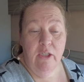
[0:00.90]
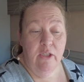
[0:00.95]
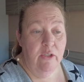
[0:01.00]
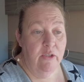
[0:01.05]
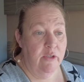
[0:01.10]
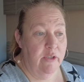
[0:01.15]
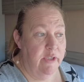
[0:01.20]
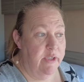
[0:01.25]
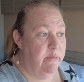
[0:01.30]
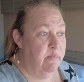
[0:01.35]

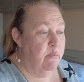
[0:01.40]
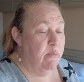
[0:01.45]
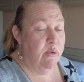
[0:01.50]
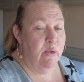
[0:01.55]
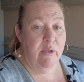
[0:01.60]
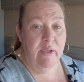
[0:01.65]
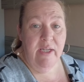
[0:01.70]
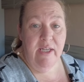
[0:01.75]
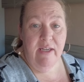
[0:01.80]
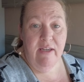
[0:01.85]
Good
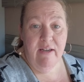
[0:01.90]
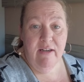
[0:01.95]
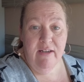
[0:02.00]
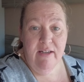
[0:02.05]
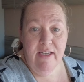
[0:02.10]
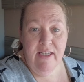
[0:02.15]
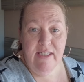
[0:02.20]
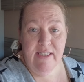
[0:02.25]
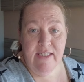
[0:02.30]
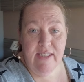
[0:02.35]
morning,
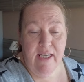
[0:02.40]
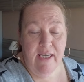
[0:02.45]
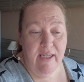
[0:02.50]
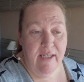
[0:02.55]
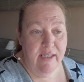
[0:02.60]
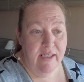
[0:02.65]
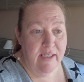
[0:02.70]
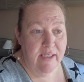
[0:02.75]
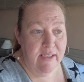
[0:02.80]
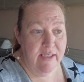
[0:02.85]
guys,
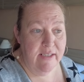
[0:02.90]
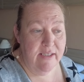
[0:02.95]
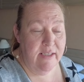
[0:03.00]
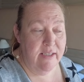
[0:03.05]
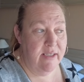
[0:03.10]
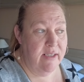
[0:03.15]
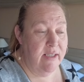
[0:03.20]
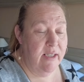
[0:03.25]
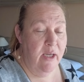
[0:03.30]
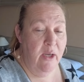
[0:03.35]
and
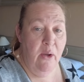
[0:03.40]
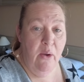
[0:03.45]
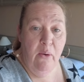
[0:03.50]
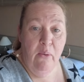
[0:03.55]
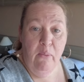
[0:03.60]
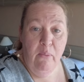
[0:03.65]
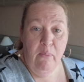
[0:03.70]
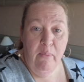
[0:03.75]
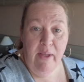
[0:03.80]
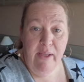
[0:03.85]

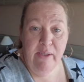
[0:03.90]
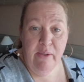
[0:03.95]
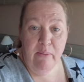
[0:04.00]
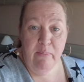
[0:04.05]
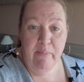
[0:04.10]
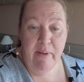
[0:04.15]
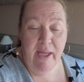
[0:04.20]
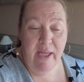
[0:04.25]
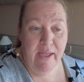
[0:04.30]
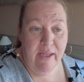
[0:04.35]

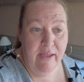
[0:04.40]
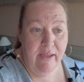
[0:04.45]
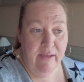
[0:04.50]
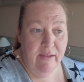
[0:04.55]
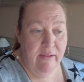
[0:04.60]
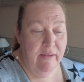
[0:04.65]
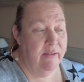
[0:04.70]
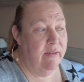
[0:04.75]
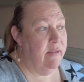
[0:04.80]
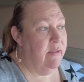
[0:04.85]
welcome back
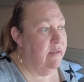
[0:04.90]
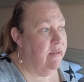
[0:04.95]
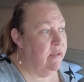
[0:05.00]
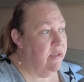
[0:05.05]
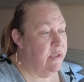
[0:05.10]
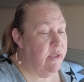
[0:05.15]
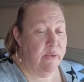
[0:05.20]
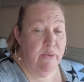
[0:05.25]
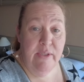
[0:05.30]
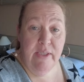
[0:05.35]

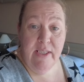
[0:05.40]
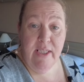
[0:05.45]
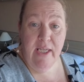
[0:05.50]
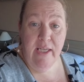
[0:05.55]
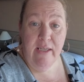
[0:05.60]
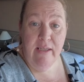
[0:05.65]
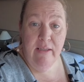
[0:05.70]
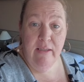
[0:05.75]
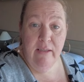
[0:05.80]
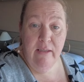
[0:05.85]
to
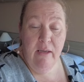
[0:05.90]
today.